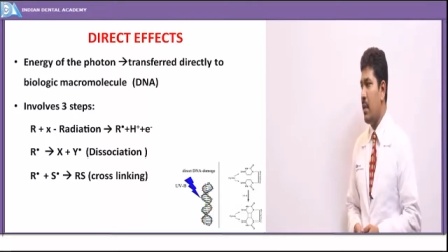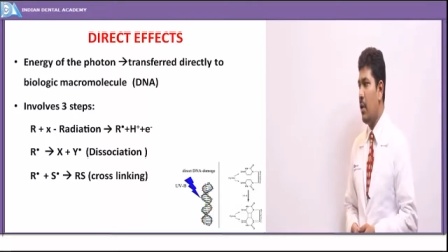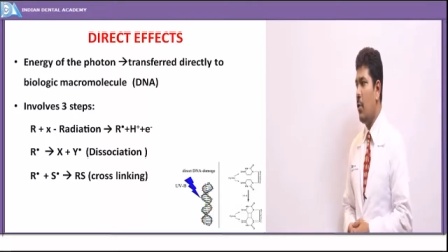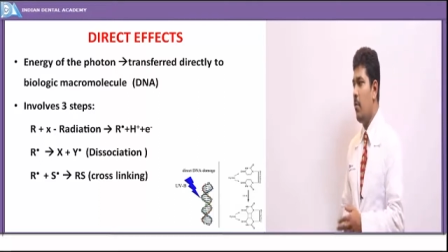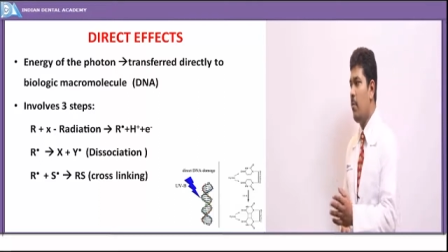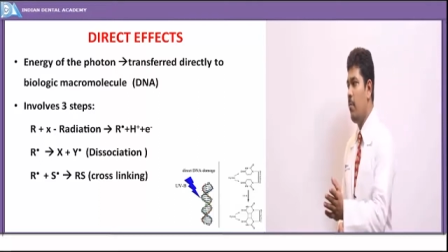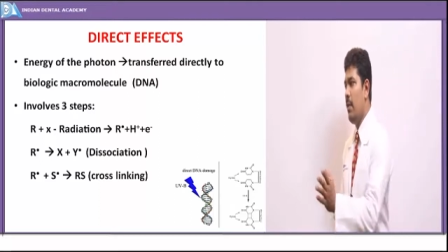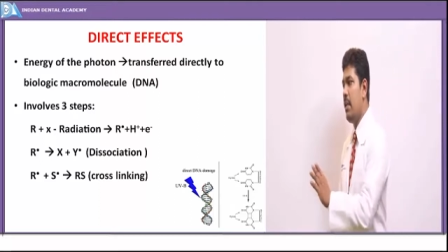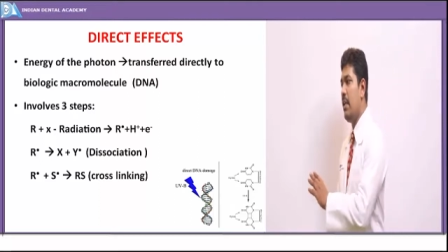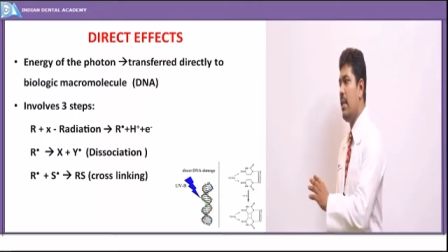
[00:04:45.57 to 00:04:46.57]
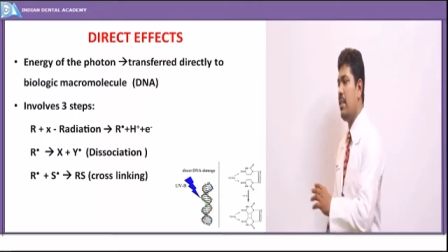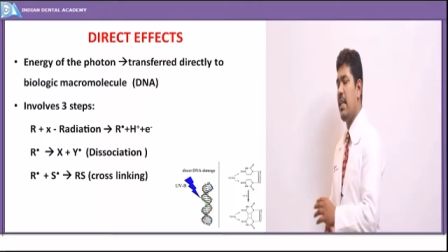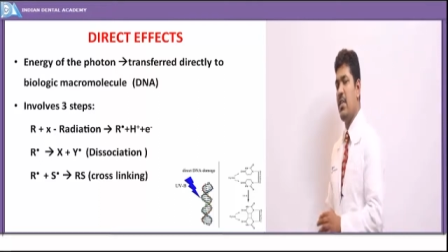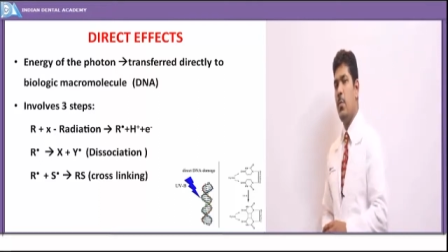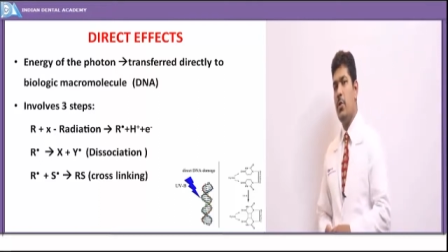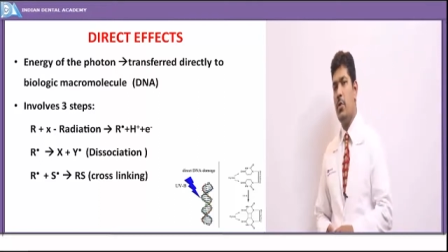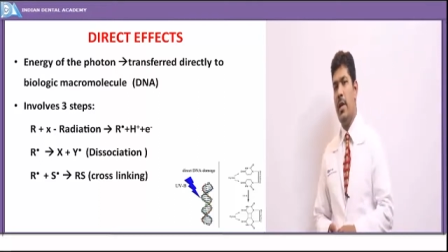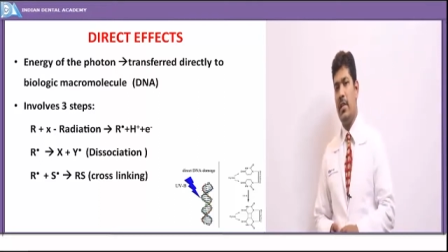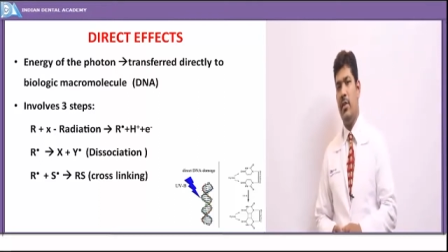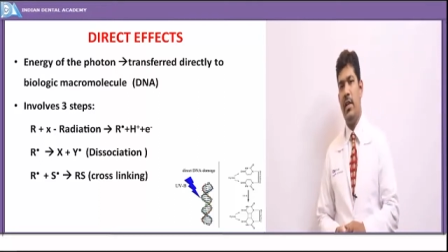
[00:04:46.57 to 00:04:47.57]
Now when it is exposed to
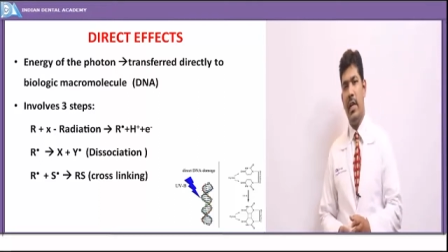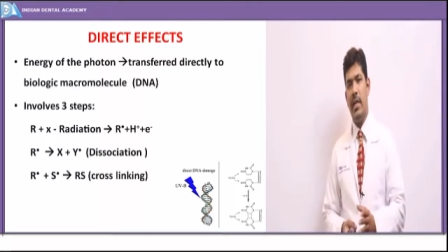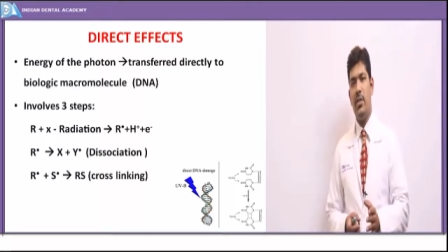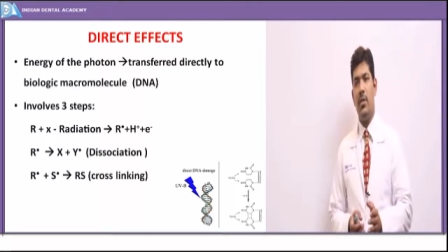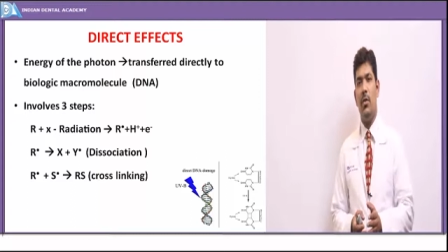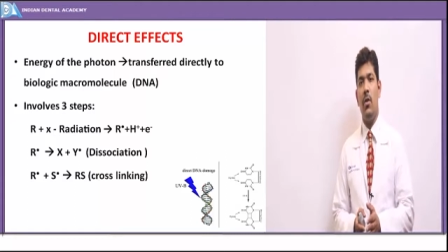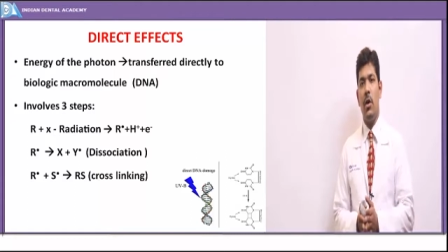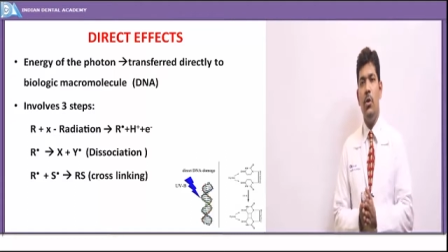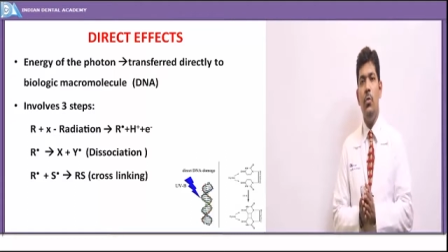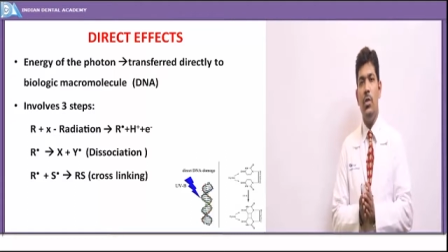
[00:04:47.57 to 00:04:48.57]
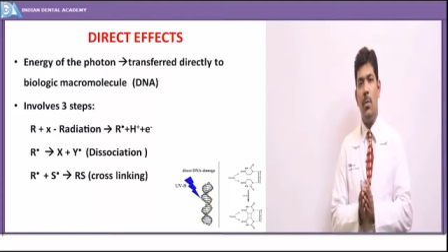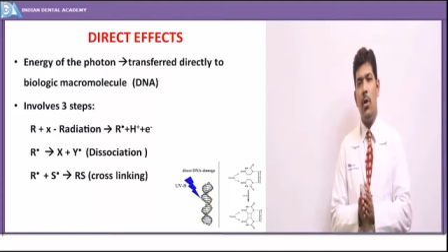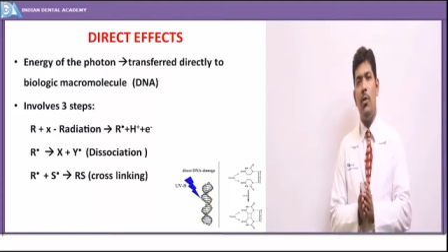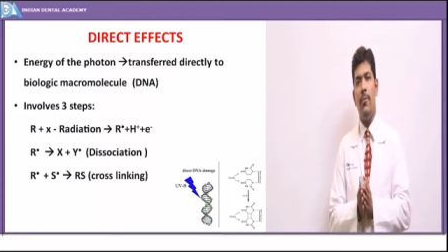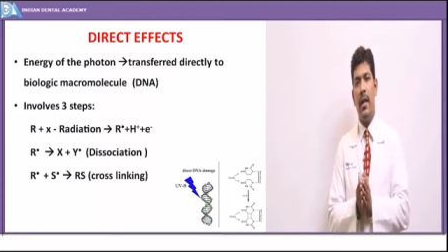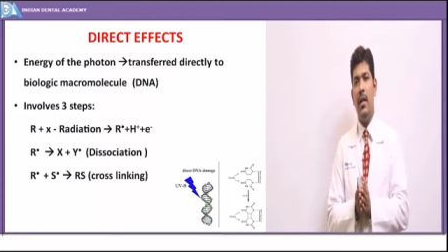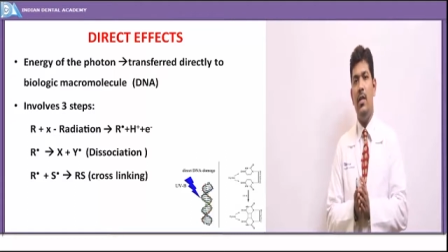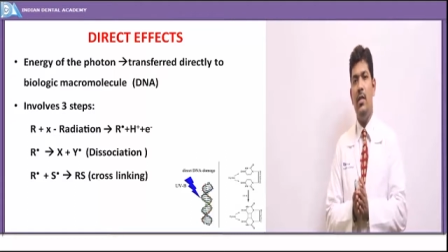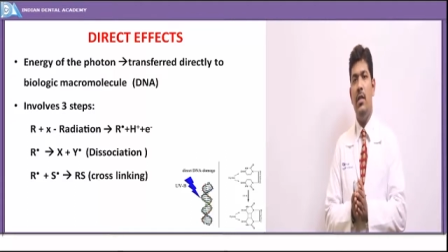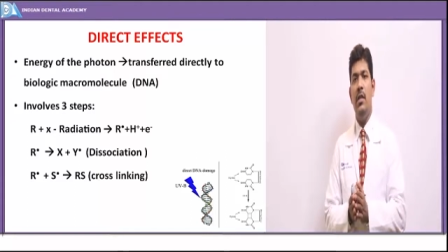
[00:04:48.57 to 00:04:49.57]
X-ray radiation or huge amount of
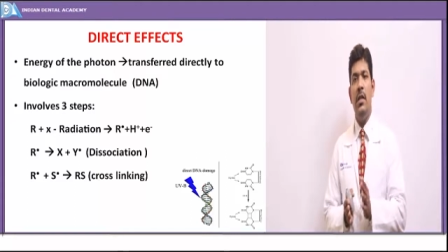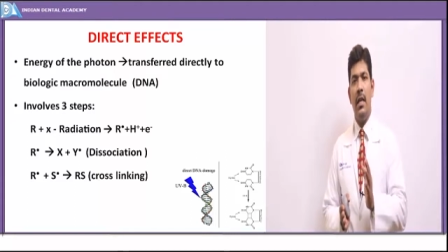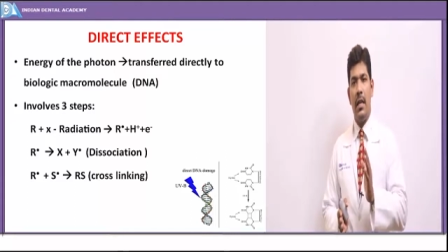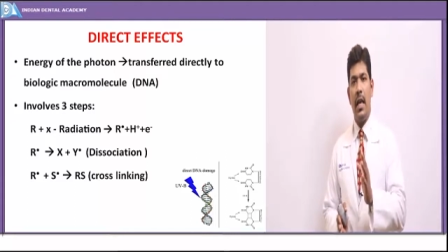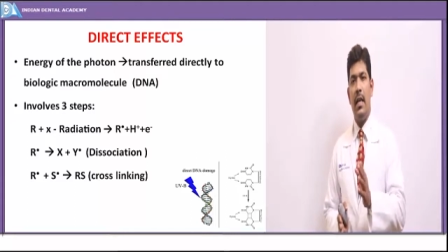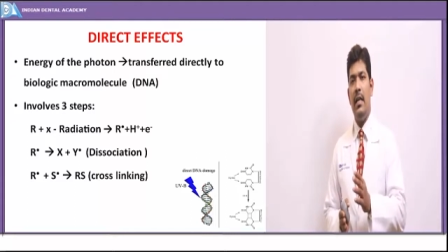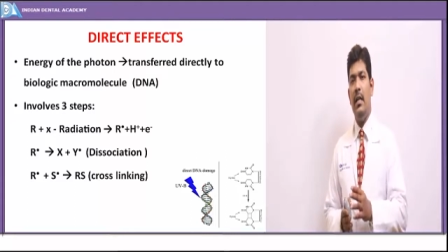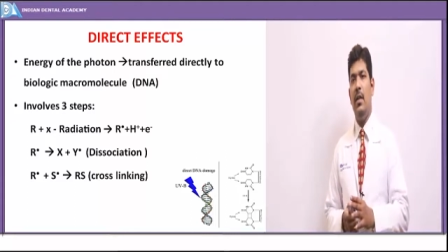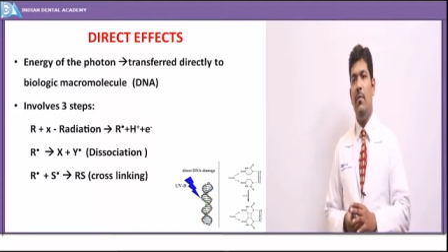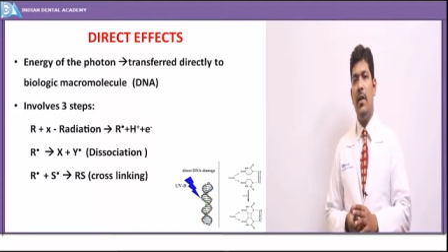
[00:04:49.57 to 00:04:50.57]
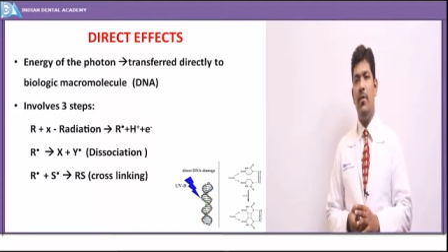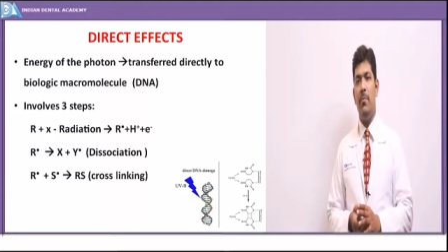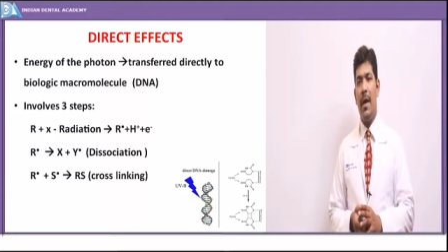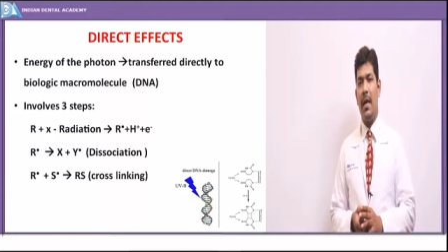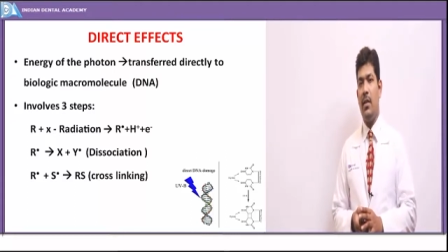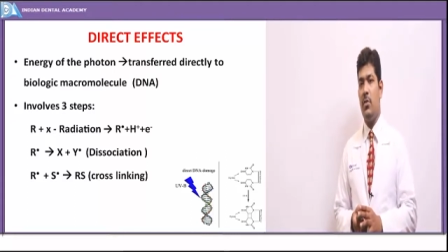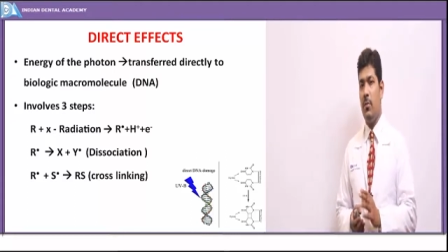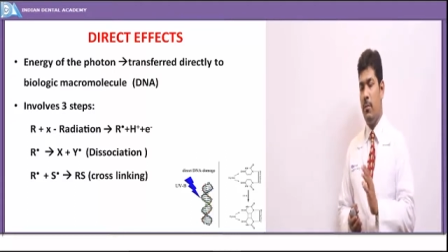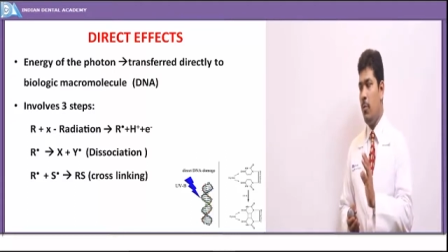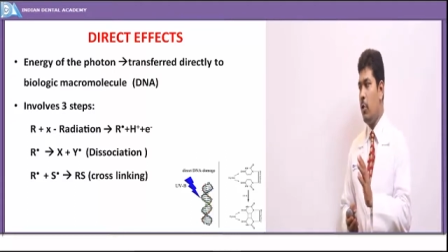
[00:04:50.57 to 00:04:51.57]
energy carried in the way of packets
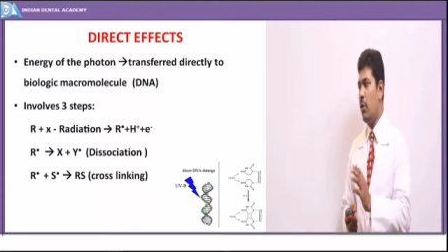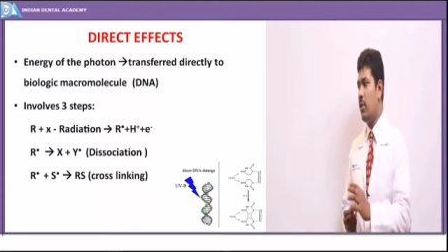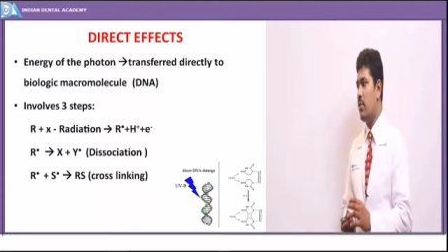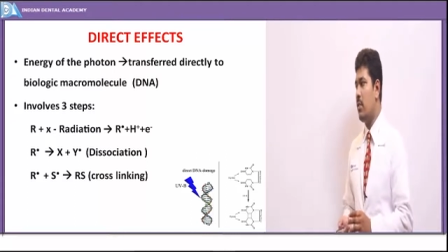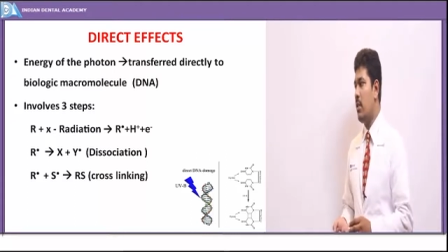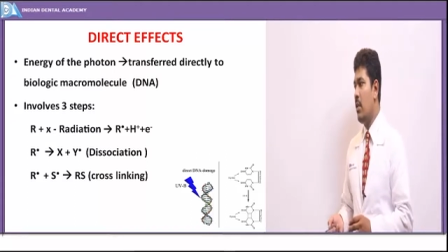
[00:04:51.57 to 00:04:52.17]
of photons.